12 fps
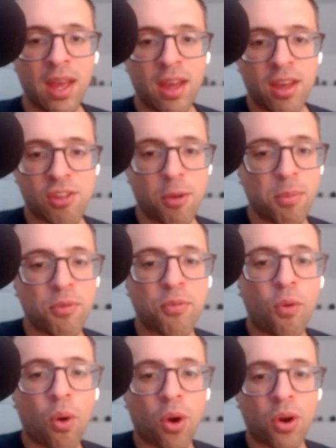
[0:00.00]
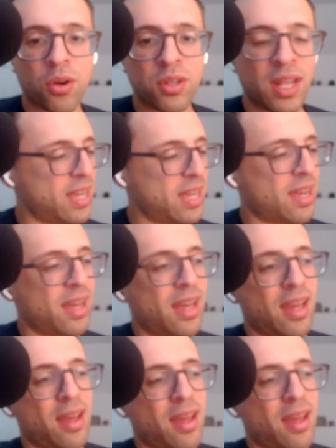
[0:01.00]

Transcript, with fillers: Mm. So before like